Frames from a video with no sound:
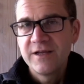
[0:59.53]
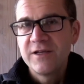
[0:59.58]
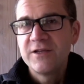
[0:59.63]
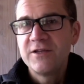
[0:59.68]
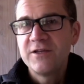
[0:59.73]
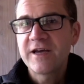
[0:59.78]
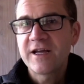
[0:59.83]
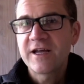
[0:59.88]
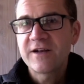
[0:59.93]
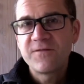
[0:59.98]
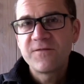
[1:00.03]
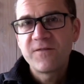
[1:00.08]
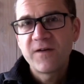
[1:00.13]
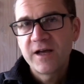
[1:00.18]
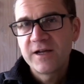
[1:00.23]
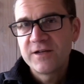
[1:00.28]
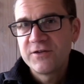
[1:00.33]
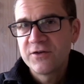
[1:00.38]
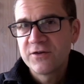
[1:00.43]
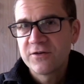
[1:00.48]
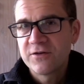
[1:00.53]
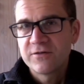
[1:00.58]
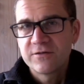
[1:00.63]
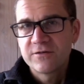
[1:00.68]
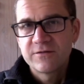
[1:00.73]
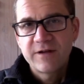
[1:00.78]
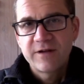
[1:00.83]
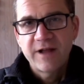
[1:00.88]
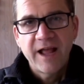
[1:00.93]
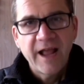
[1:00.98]
You got to find
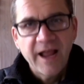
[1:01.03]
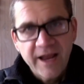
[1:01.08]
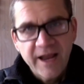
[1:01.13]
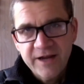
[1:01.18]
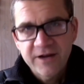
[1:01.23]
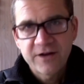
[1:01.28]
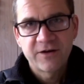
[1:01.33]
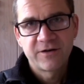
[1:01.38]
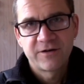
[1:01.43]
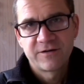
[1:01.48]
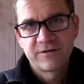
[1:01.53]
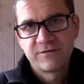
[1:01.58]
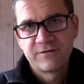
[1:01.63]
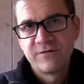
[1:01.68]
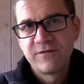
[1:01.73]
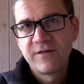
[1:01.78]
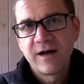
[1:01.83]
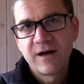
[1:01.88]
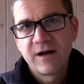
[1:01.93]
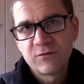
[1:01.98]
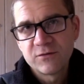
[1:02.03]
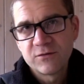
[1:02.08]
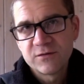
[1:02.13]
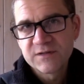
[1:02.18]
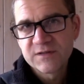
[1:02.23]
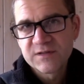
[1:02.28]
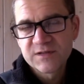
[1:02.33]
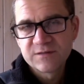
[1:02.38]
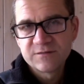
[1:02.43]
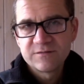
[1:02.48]
your anchor
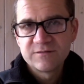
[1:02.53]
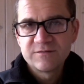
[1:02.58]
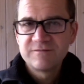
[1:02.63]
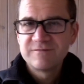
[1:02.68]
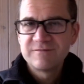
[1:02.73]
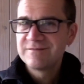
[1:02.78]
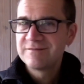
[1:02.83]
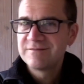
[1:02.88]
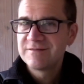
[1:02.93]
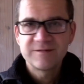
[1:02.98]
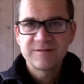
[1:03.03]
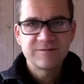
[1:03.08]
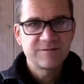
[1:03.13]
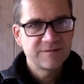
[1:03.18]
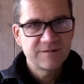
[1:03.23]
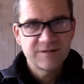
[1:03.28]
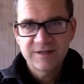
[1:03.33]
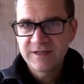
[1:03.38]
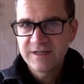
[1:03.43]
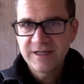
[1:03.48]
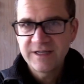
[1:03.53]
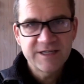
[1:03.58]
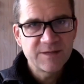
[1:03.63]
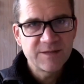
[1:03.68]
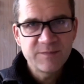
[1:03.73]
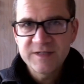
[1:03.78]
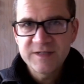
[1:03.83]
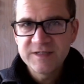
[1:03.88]
vowels. It can be